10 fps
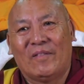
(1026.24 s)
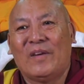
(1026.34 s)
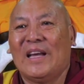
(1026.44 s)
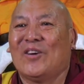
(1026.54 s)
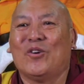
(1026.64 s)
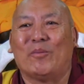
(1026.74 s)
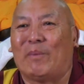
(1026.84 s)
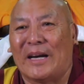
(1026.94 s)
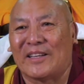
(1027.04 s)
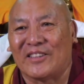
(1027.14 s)
feel-good
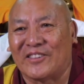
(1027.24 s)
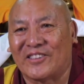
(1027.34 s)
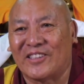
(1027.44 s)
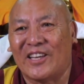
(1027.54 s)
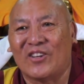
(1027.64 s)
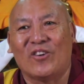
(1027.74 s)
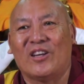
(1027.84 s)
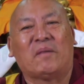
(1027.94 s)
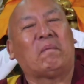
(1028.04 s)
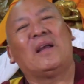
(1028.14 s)
practice. I
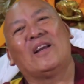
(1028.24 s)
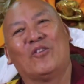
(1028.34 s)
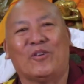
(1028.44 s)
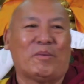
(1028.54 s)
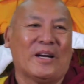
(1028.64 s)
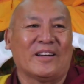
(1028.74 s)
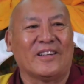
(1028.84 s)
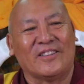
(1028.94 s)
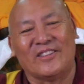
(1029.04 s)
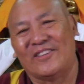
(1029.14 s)
call it feel-good
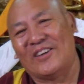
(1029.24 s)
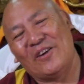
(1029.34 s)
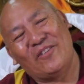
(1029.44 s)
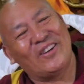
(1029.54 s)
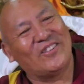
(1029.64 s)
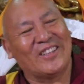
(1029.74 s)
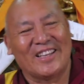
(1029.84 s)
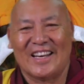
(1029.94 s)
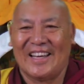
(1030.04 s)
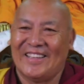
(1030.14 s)
practice. You know, I went to the
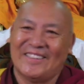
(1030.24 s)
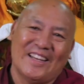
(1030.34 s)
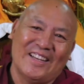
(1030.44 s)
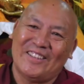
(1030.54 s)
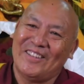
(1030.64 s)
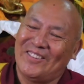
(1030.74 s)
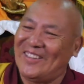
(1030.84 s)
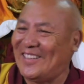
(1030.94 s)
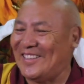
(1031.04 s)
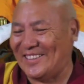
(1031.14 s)
class, I listened to
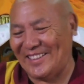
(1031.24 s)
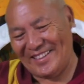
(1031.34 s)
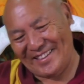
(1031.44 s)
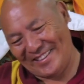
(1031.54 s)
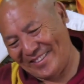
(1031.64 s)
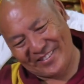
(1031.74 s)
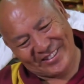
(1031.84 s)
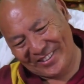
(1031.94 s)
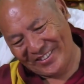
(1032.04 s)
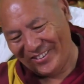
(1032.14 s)
the teaching, and it is
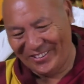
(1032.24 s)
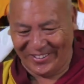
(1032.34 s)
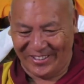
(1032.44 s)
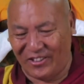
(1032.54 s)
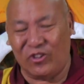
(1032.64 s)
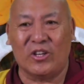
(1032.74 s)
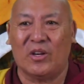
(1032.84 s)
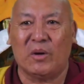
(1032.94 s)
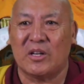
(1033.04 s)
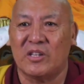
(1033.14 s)
so good. Good
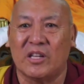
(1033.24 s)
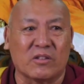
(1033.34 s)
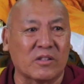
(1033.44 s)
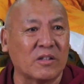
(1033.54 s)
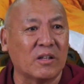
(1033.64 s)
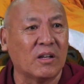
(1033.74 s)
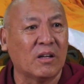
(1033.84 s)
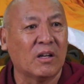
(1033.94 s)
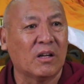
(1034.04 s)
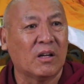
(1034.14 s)
in what sense?
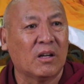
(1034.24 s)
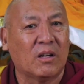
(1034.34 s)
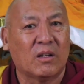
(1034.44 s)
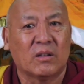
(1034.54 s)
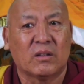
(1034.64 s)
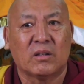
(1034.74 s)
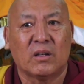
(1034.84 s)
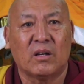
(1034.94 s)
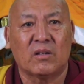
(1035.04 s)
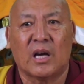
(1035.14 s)

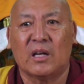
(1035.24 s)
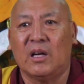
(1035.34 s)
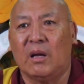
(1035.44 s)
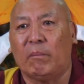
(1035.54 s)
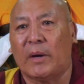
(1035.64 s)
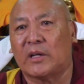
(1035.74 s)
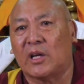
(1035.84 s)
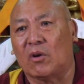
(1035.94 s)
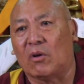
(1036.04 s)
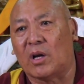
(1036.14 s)
It is hardly
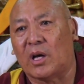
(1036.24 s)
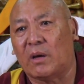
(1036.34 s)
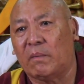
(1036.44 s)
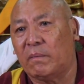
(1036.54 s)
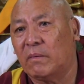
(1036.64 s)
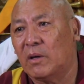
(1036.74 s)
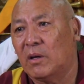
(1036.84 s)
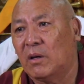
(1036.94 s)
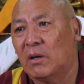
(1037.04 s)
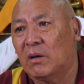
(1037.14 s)
impacting your life,
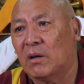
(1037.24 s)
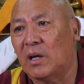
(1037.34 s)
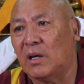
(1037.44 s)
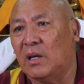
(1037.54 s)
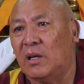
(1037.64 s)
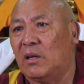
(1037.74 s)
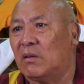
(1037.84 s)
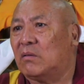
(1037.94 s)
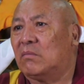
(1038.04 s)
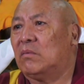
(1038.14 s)

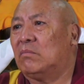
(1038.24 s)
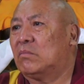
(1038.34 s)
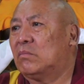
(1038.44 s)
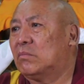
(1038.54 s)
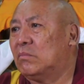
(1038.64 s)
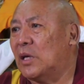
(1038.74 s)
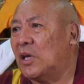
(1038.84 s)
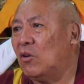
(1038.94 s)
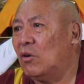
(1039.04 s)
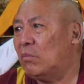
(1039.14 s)
hardly
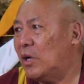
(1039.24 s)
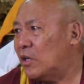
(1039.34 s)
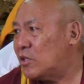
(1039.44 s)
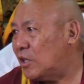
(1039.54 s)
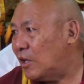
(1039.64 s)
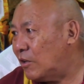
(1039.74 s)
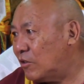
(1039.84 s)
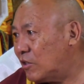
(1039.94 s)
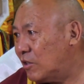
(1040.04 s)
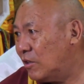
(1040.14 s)
making your mind
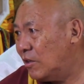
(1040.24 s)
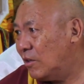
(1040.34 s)
change,